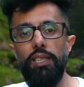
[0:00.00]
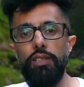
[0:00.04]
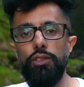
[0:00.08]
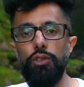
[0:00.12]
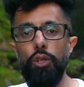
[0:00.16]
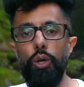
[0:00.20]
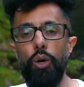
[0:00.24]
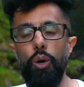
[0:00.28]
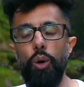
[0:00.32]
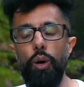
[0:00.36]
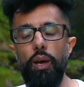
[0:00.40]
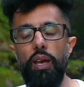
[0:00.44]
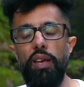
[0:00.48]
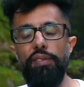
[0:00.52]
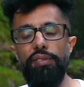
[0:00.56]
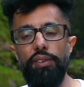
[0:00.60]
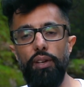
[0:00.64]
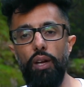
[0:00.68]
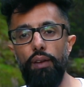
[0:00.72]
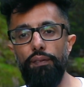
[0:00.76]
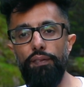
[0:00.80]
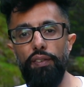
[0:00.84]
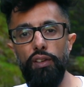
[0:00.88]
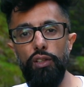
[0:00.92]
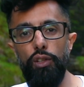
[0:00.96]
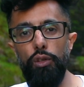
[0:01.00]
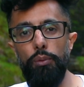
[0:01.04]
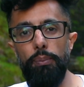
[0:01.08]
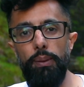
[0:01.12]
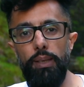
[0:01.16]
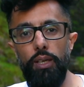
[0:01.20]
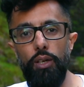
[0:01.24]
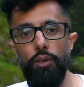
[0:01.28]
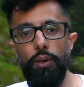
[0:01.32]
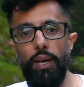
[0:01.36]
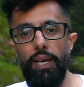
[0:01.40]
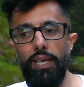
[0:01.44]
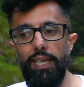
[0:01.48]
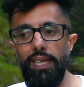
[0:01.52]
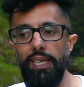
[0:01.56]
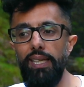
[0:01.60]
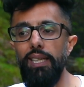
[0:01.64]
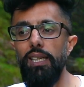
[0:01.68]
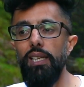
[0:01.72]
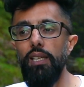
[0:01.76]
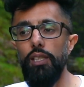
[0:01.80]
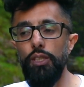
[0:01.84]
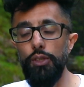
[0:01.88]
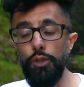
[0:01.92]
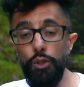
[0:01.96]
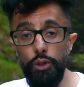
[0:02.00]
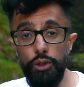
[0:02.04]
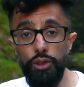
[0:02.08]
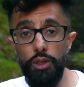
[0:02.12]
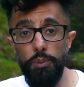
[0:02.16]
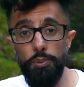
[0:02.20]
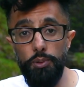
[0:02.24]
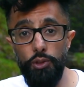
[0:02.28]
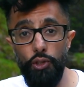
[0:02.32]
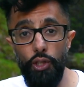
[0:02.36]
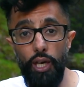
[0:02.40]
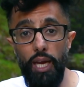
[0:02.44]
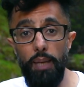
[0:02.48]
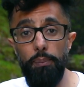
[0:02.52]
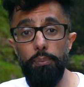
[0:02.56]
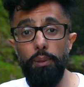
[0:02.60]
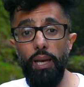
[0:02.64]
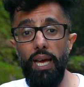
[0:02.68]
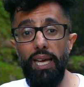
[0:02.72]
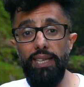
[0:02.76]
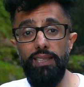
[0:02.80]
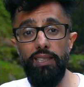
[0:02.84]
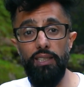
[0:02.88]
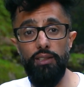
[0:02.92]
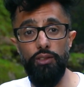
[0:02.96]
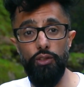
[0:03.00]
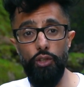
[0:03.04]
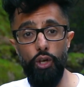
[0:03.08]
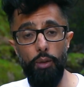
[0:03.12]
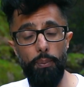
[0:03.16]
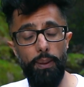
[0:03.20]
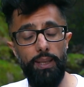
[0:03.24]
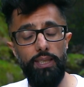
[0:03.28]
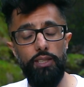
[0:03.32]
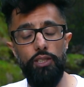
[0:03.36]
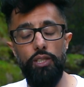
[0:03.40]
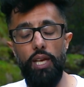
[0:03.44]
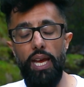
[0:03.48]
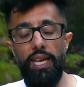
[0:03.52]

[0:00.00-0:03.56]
So if you're not following me already, do subscribe, like and comment.